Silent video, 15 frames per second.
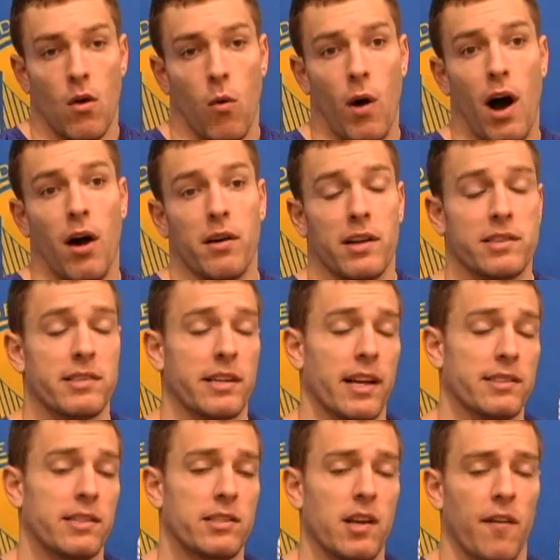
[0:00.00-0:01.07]
Well, it's
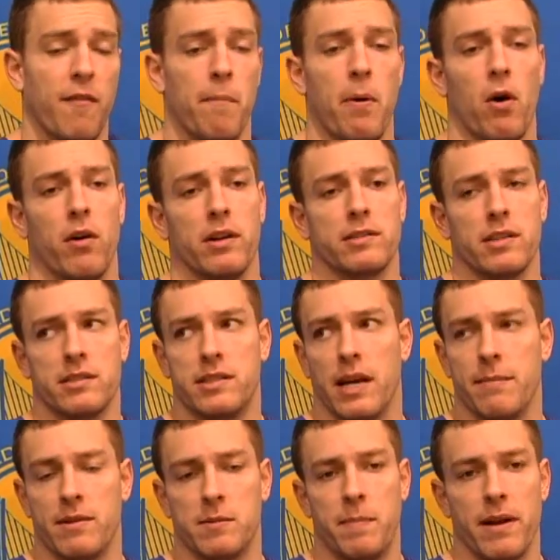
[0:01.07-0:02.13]
against a tough opponent. It's a
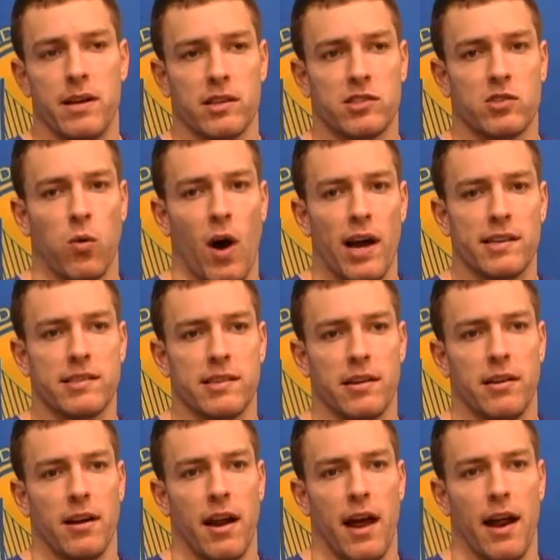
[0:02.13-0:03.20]
team that's beaten us twice, and,
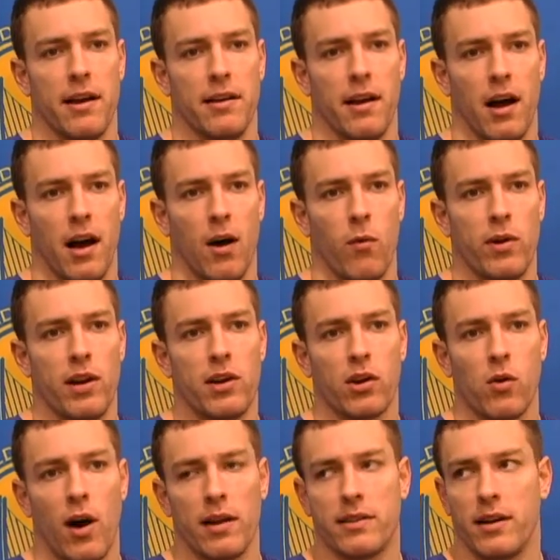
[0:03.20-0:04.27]
and uh, we need to
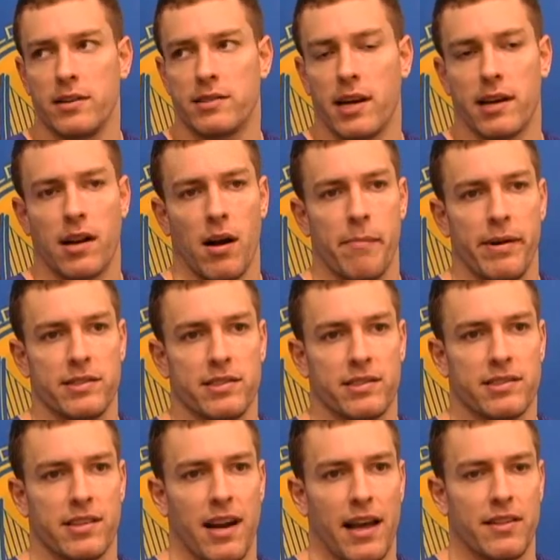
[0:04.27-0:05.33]
go out there and take care of
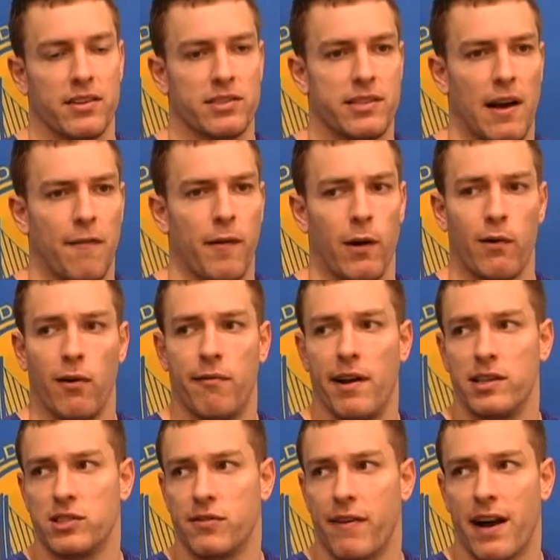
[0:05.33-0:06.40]
business tonight. There's definitely a
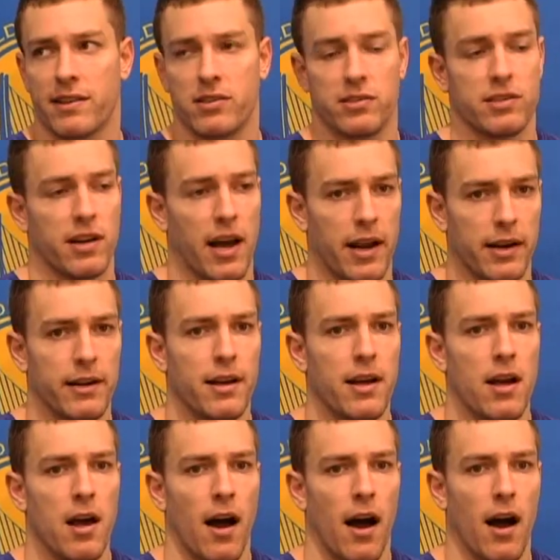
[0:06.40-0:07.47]
revenge factor tonight.
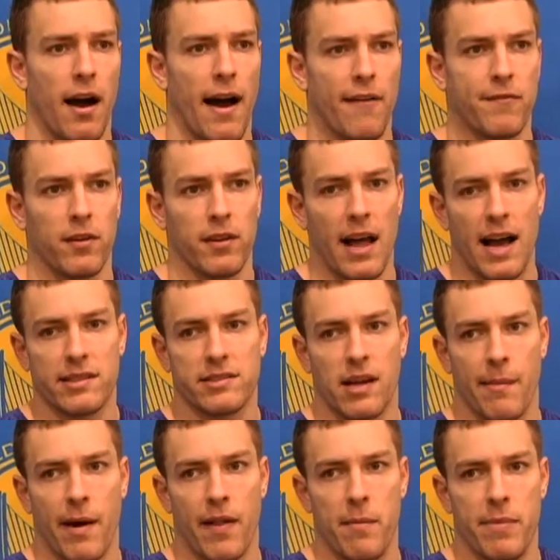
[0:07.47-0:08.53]
Uh, after last
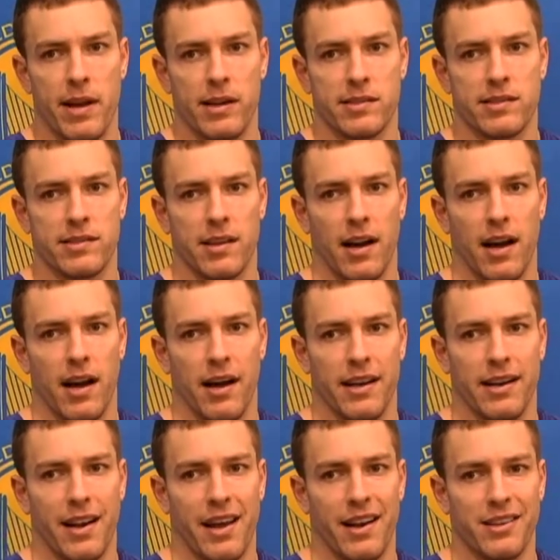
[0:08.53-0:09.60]
time how they beat us
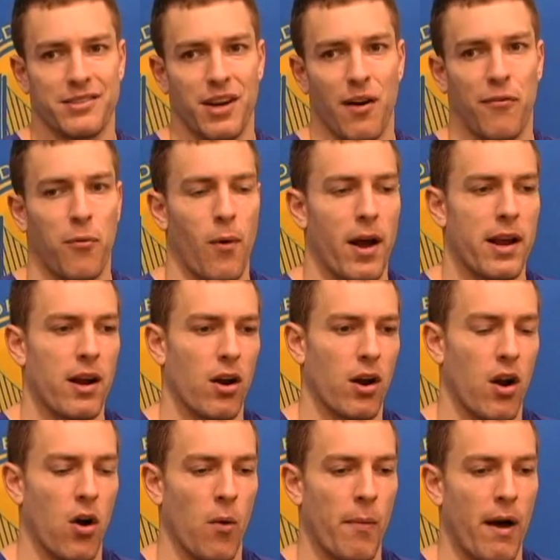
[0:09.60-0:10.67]
uh, in, in a tough way here at
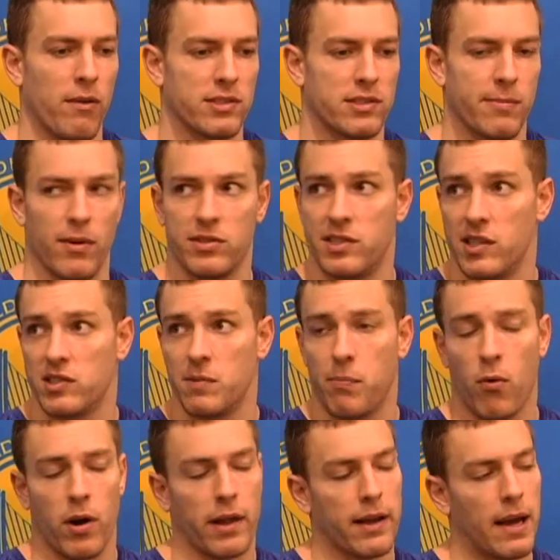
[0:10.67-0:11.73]
home, that was the most
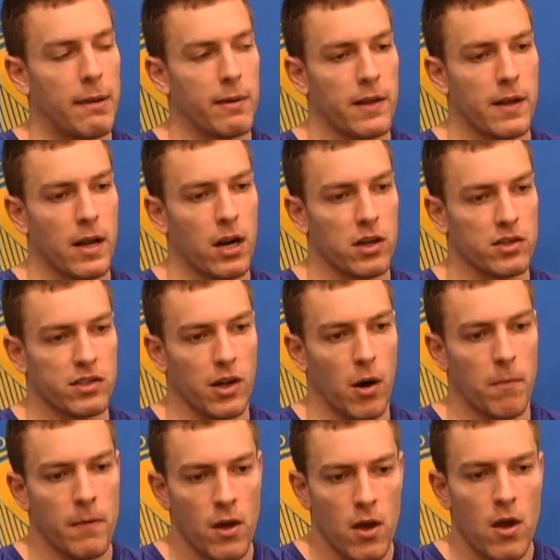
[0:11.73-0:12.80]
disappointing game of the year. So